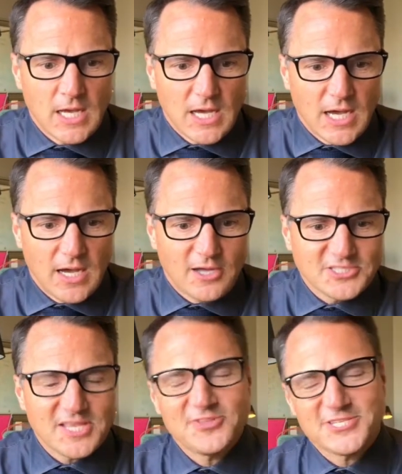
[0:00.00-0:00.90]
I'll
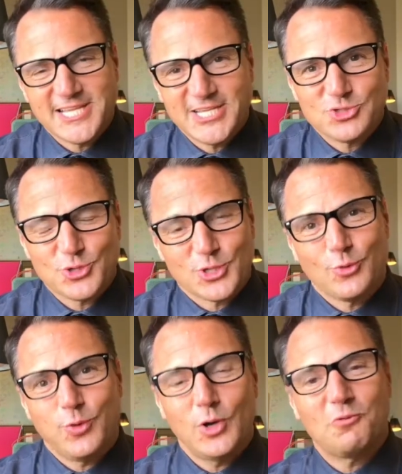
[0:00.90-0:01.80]
set the stage with a
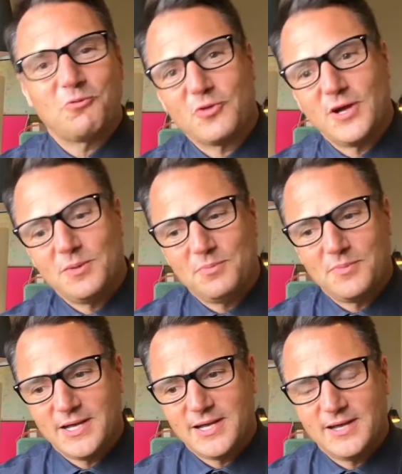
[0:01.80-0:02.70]
quote
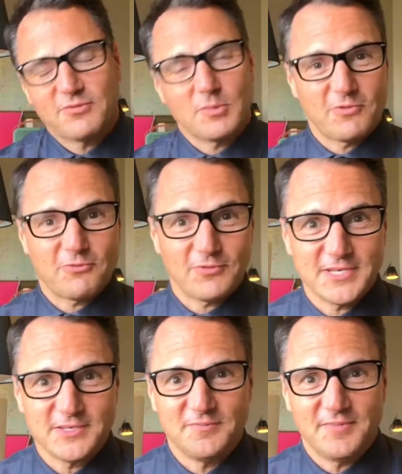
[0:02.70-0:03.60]
from a
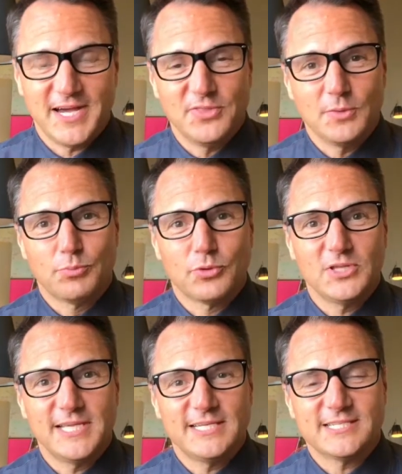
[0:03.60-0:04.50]
friend of mine, the
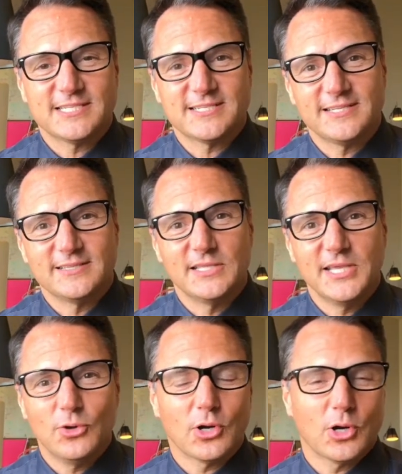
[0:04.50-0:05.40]
brilliant
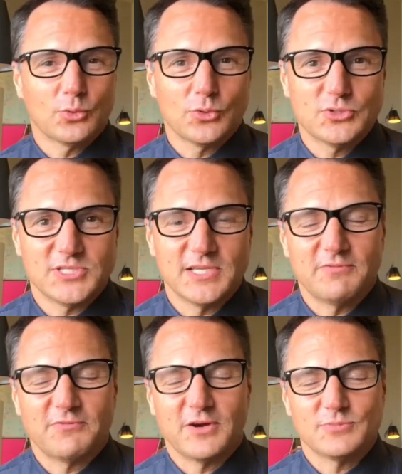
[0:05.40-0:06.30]
Lior
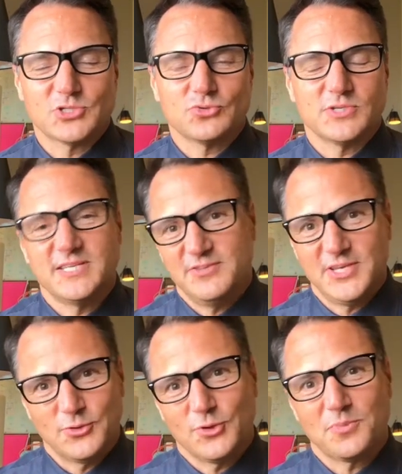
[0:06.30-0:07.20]
Arusi from
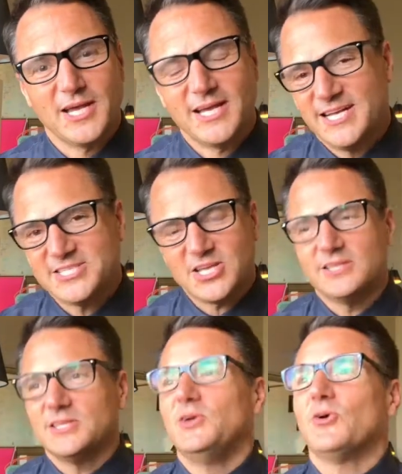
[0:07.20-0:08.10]
Strativity Group. I
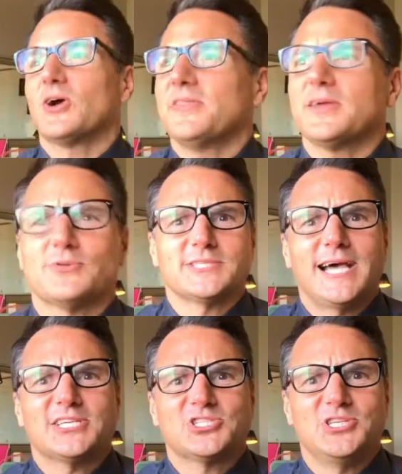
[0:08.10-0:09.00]
saw Lior, I think
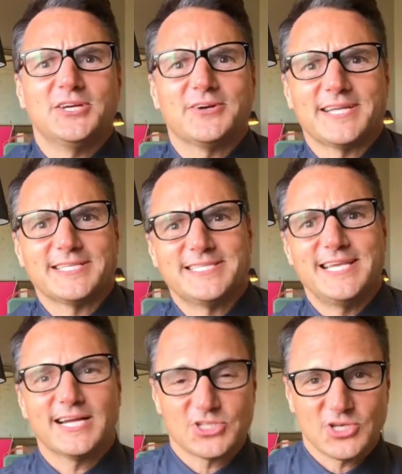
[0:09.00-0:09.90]
last year, at a
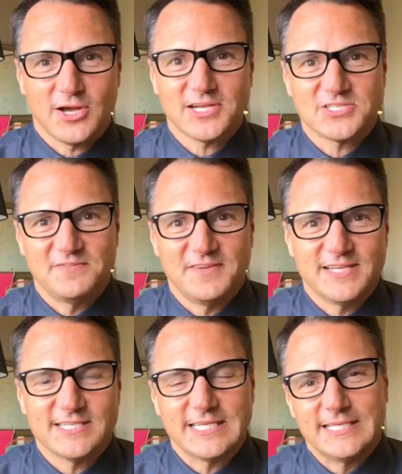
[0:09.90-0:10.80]
CX Talks
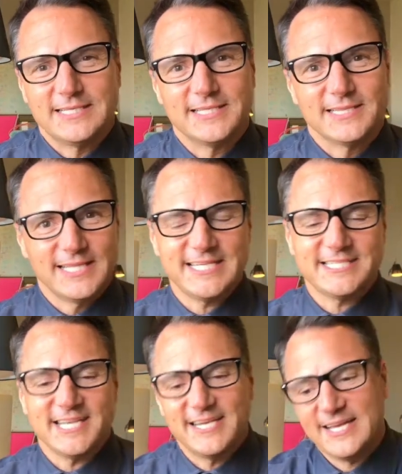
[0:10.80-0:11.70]
event in
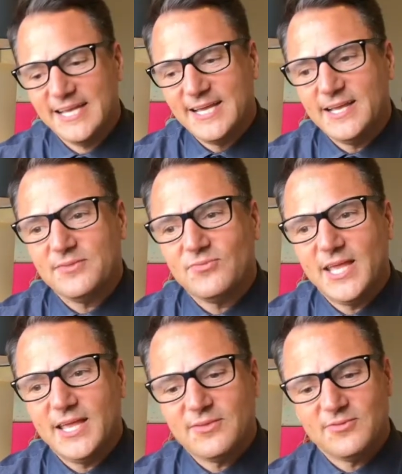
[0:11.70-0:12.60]
Atlanta. And
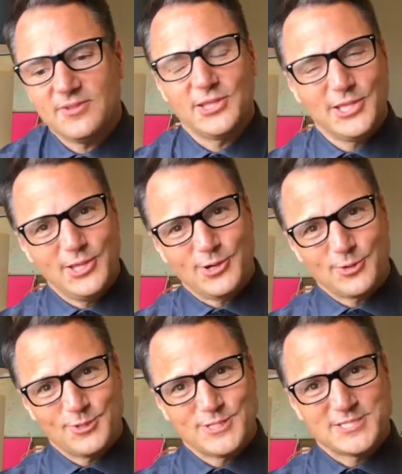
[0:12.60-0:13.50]

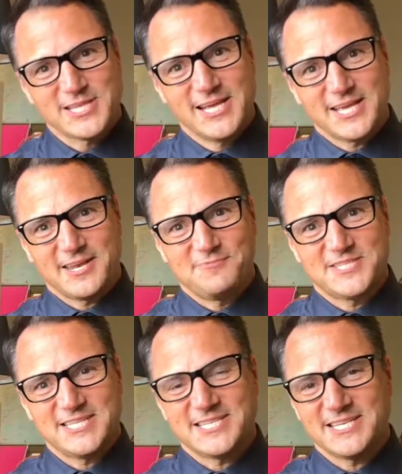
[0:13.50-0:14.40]
Lior was kind of
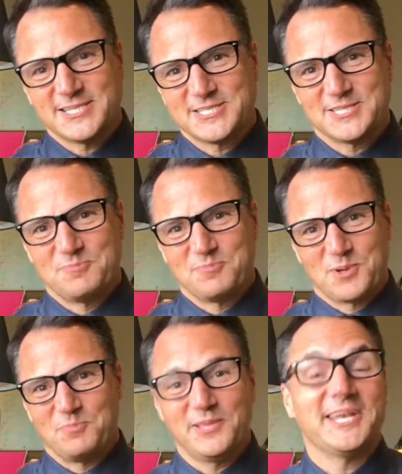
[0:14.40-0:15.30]
sensing some
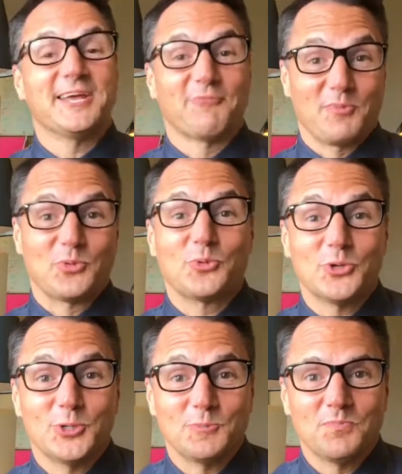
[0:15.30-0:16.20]
complaining from the
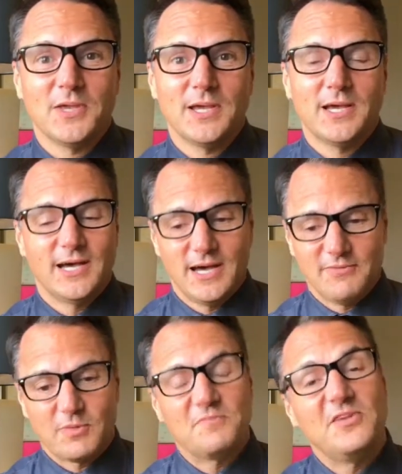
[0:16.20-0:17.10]
room
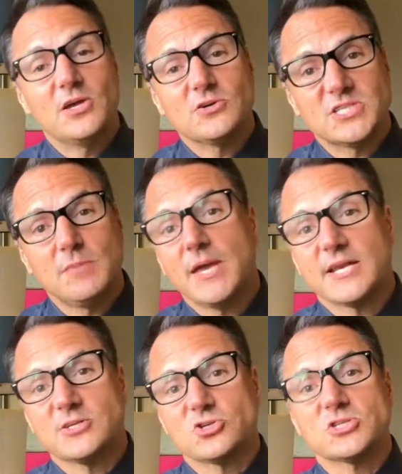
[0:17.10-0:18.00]
from VOC
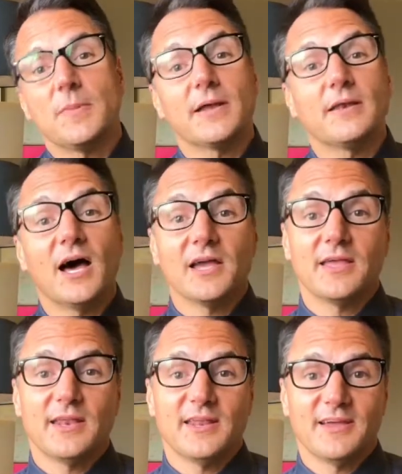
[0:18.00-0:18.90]
managers about not
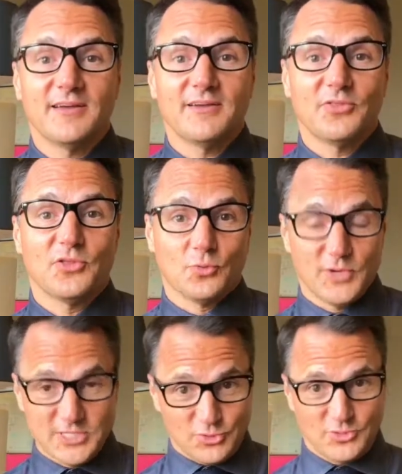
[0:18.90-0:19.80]
getting the
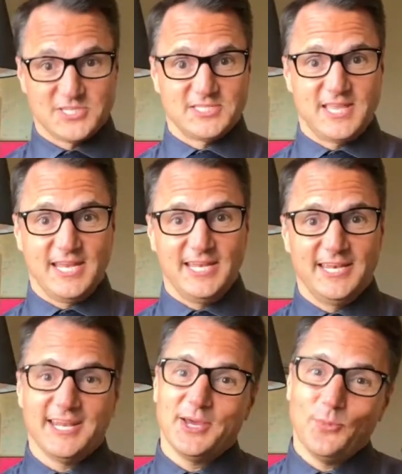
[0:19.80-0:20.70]
resources they
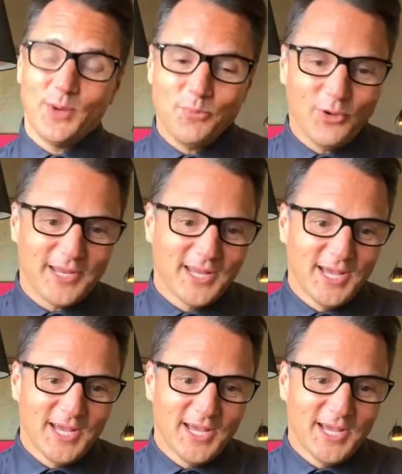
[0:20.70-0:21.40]
need. And at one point,